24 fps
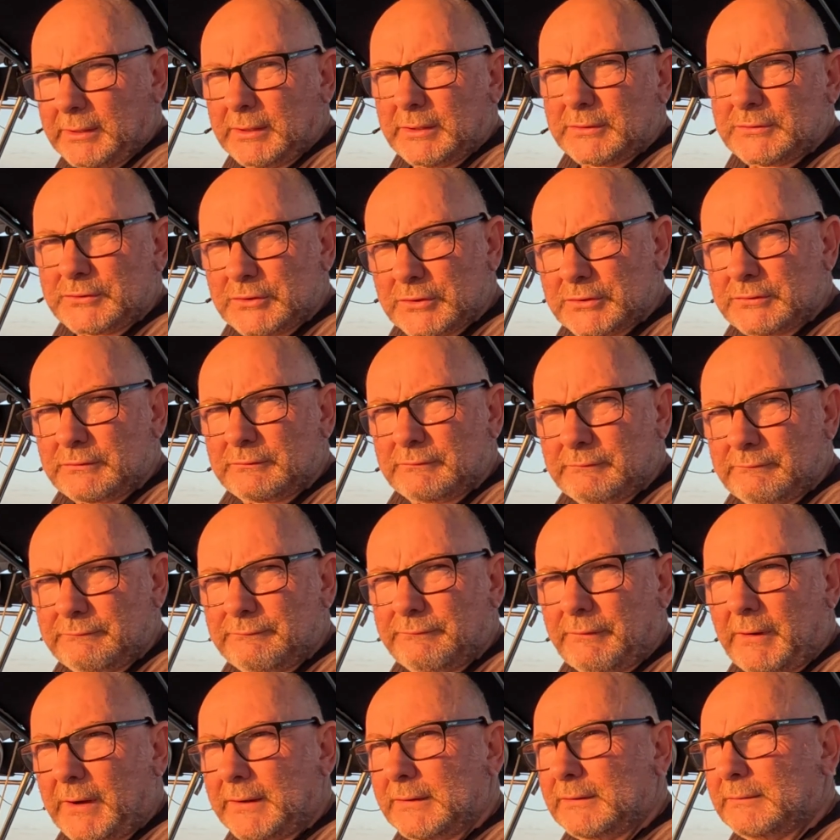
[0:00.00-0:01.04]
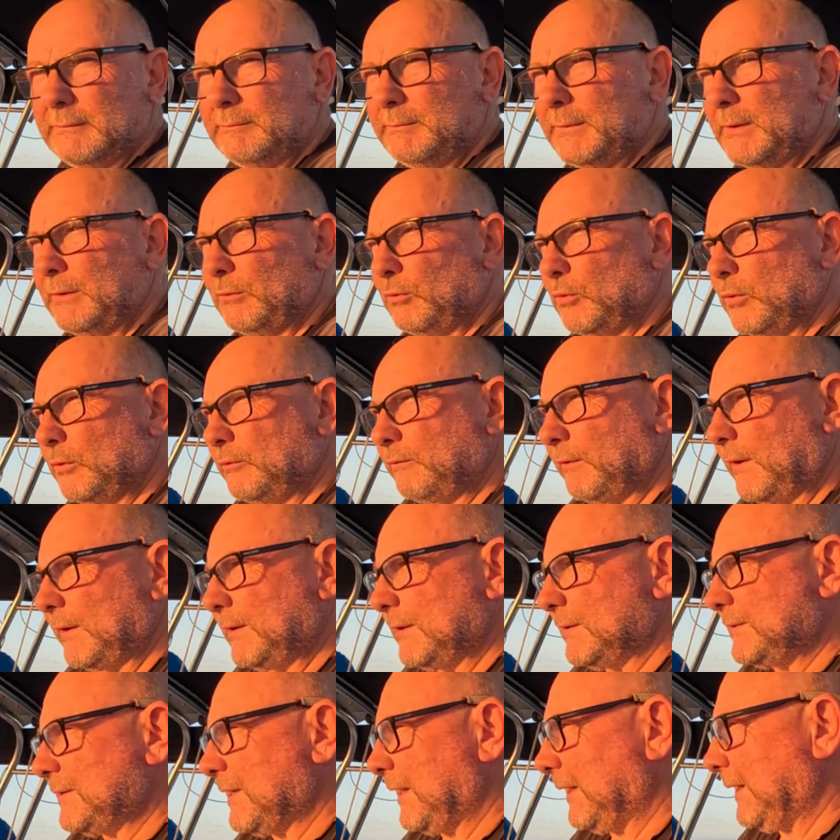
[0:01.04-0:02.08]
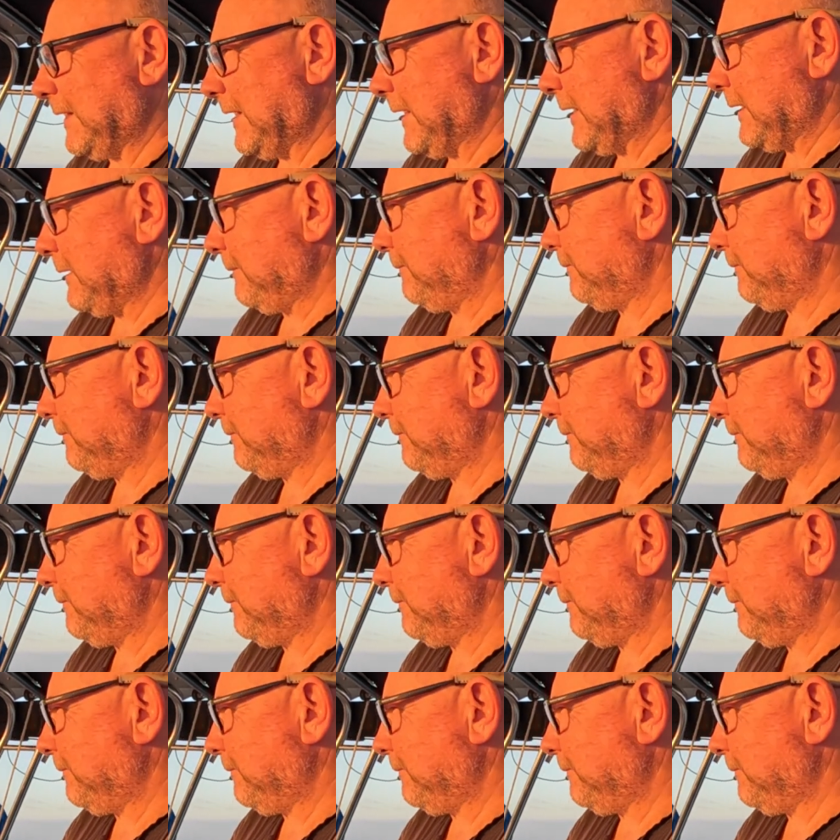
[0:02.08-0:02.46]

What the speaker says: it's just finding a bit awkward finding the technique.